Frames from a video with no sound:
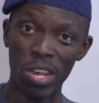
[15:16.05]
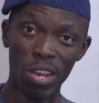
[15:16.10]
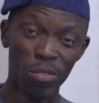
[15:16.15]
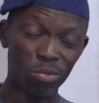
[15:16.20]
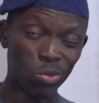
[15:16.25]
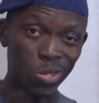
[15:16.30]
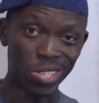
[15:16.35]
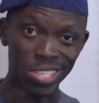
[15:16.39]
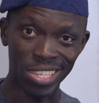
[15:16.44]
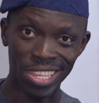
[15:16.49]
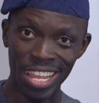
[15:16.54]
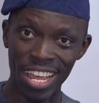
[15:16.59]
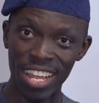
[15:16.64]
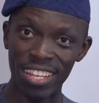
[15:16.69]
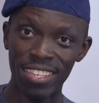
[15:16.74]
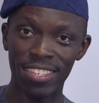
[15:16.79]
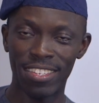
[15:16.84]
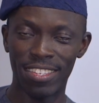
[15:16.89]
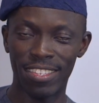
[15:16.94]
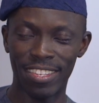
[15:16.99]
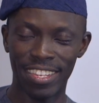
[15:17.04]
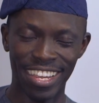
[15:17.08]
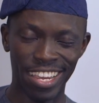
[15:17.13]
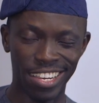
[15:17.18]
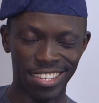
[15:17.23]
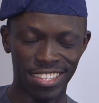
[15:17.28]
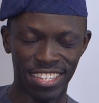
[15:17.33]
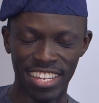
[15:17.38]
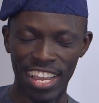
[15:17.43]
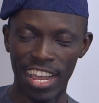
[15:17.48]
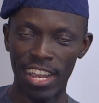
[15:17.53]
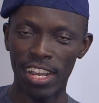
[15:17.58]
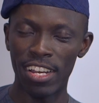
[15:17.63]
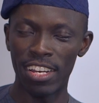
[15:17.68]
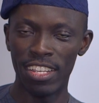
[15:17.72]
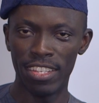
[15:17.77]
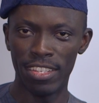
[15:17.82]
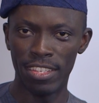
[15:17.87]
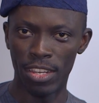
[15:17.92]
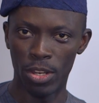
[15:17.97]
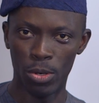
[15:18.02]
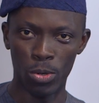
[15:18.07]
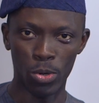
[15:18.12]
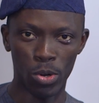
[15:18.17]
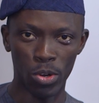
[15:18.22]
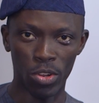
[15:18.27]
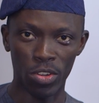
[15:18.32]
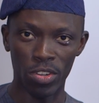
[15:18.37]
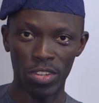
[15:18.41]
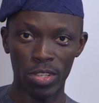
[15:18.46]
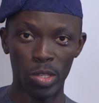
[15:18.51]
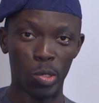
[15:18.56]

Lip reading: have to start exactly 10 o'clock.